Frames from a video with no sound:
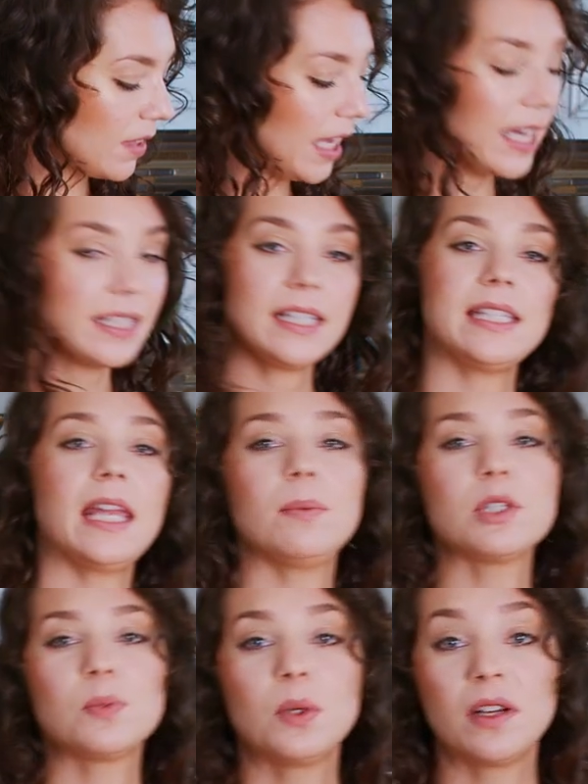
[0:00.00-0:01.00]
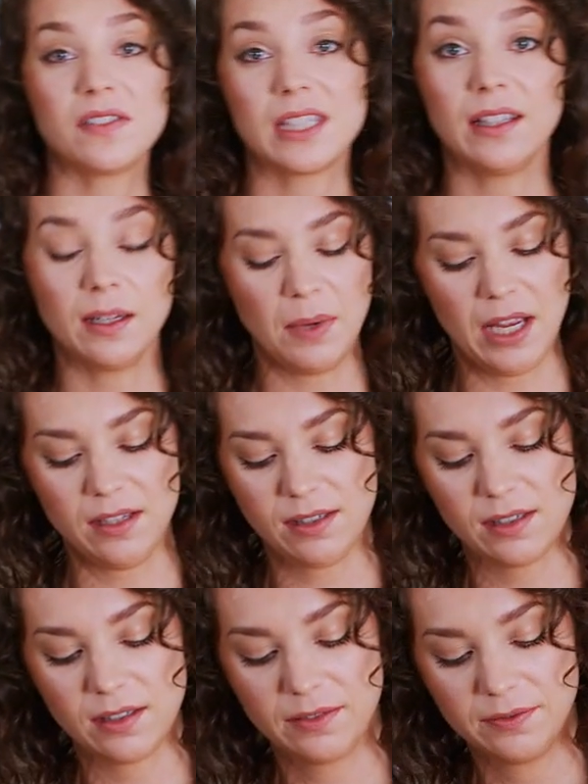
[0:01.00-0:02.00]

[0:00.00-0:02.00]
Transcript: and a tablespoon of psyllium husk.